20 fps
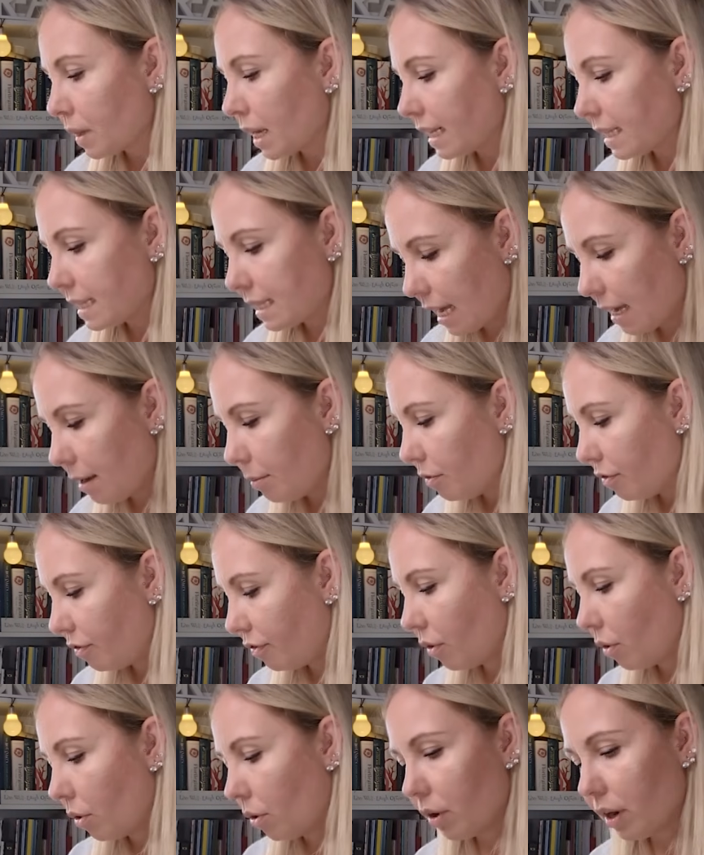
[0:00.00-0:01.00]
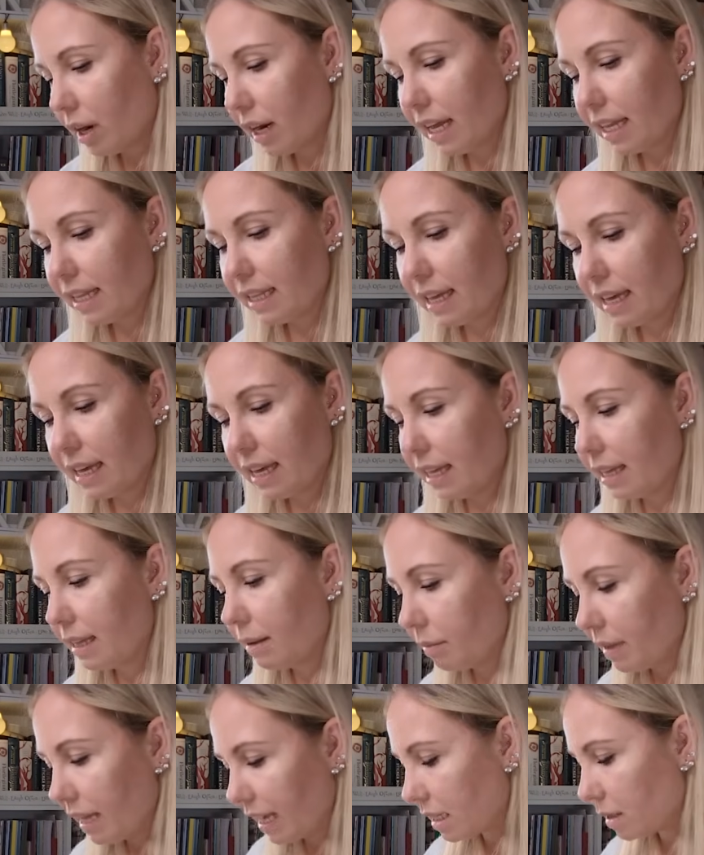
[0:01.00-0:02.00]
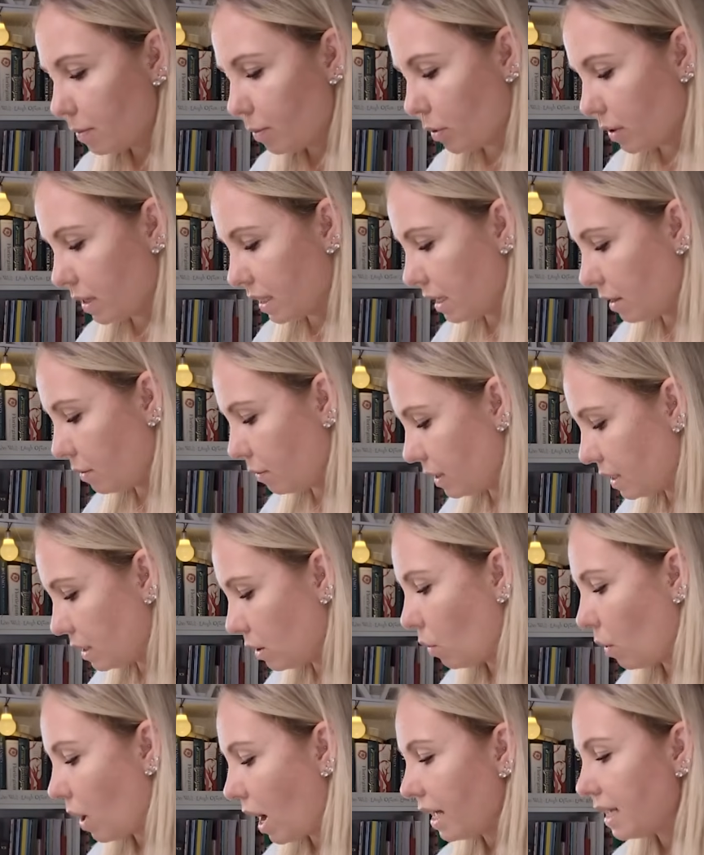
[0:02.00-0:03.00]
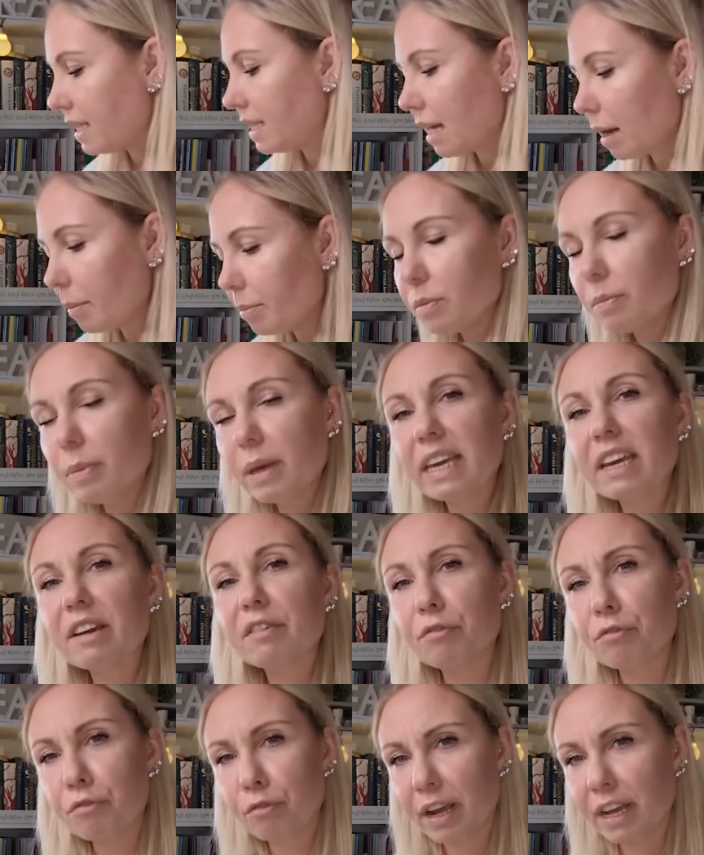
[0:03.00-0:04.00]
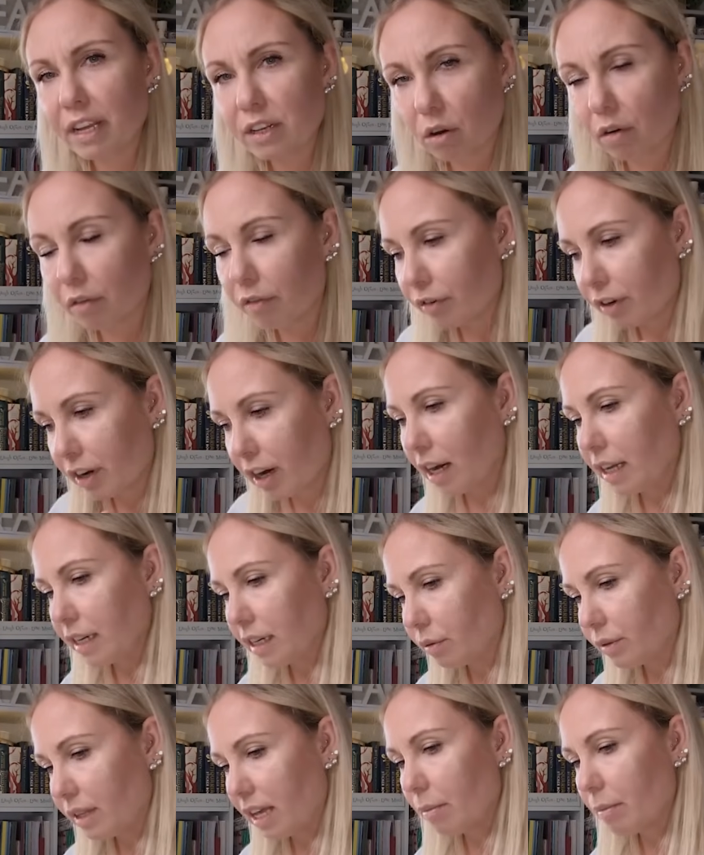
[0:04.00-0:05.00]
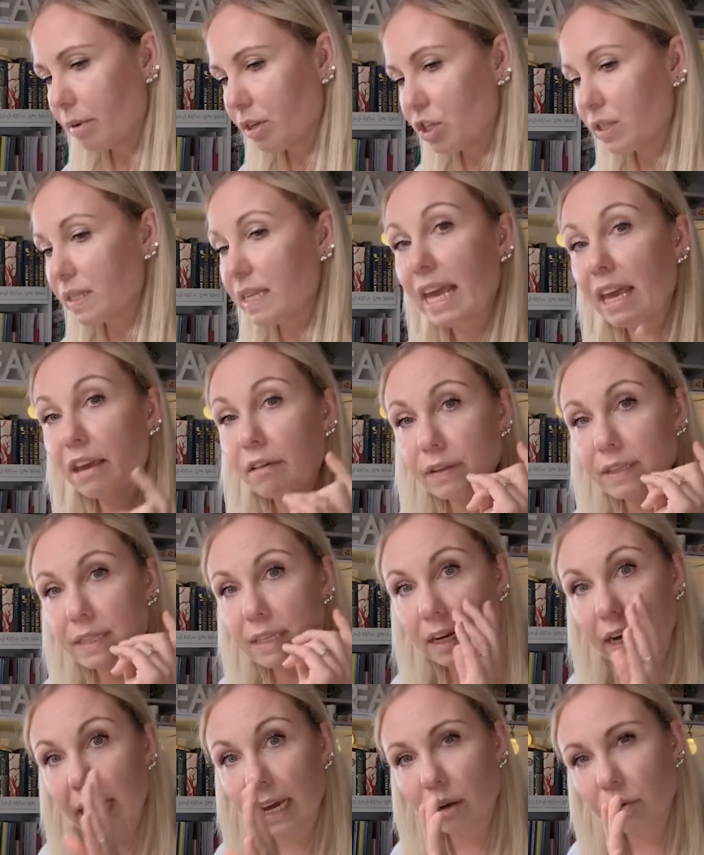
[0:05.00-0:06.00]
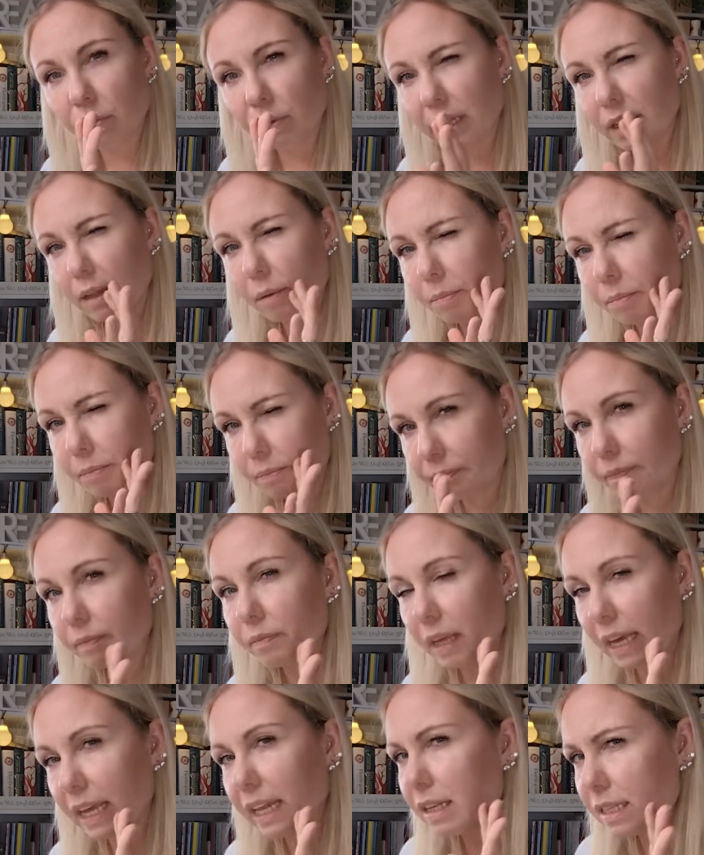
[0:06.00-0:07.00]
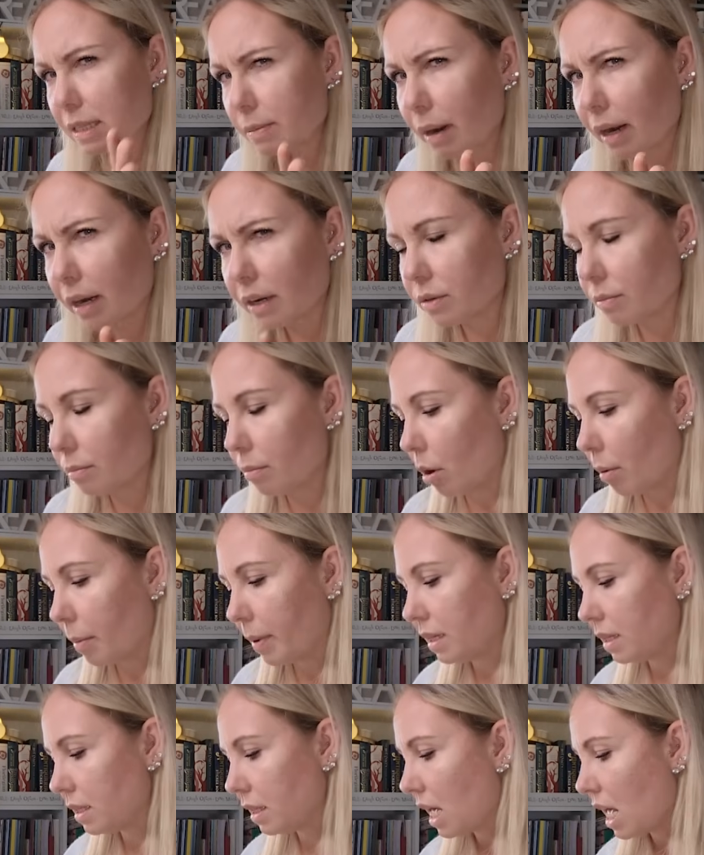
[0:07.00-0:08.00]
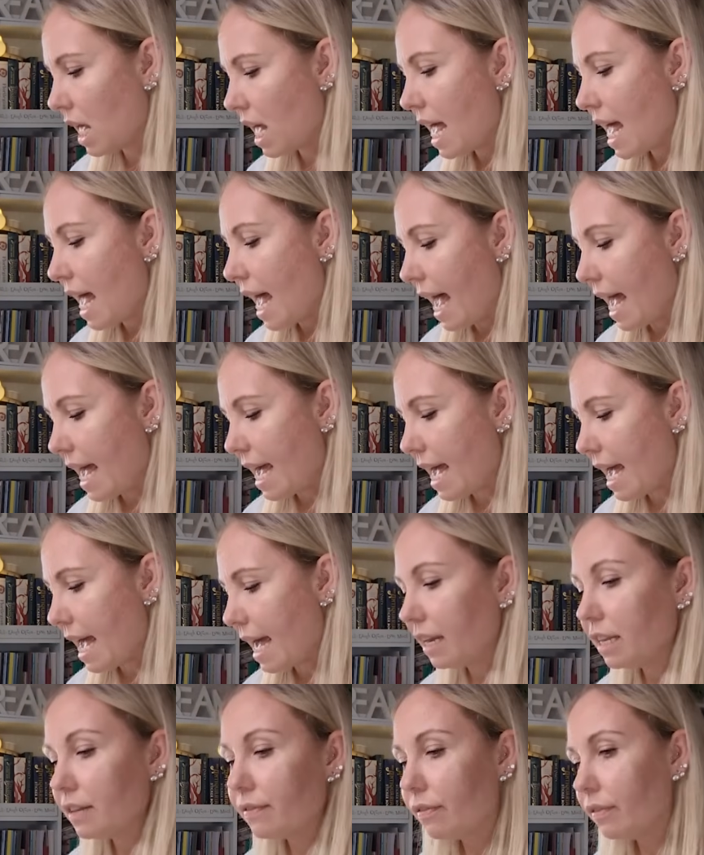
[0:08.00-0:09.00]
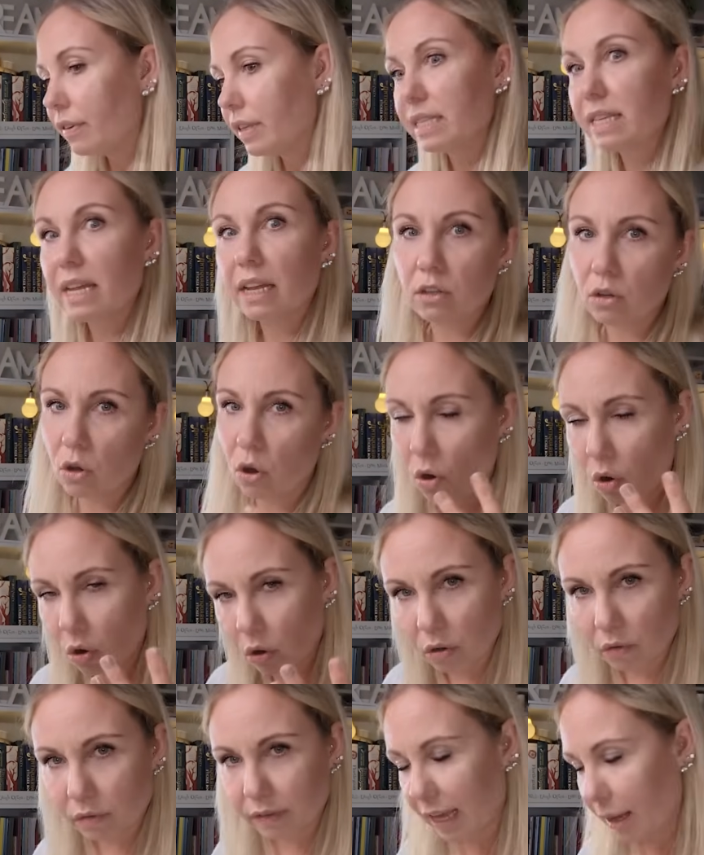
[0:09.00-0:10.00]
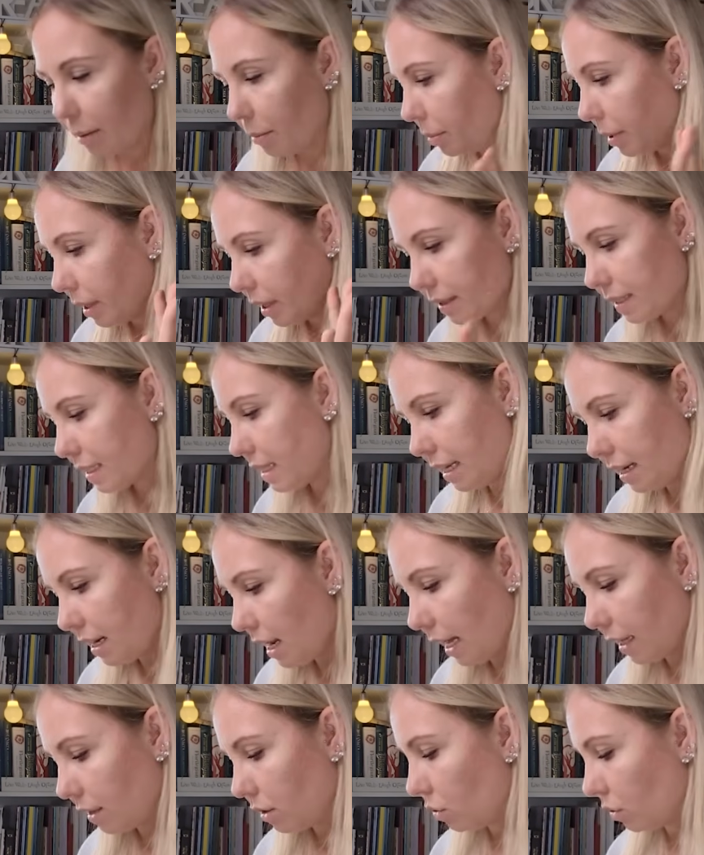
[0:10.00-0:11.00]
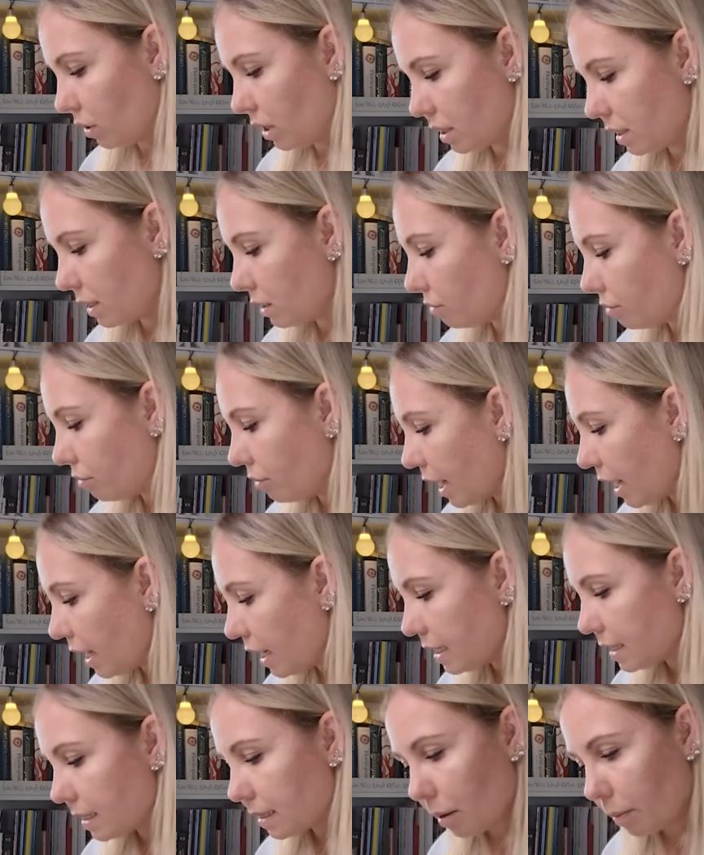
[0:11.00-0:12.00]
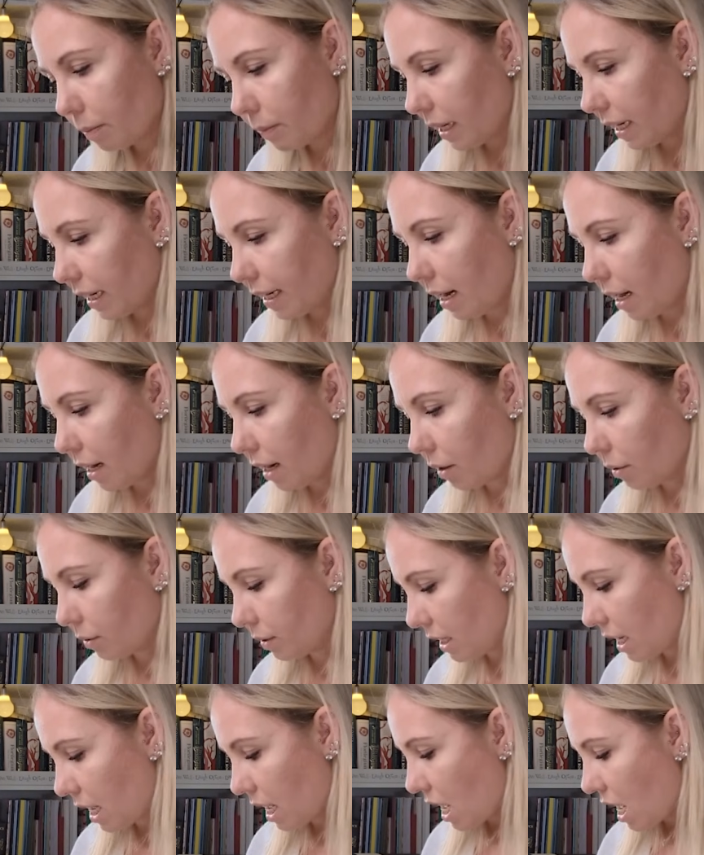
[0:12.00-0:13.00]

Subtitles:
Same for the next books. So I stopped being afraid of cutout images if it's a cutout in a smart moment, and if it's not all of them, because they're not. No, there's rarely something cut out.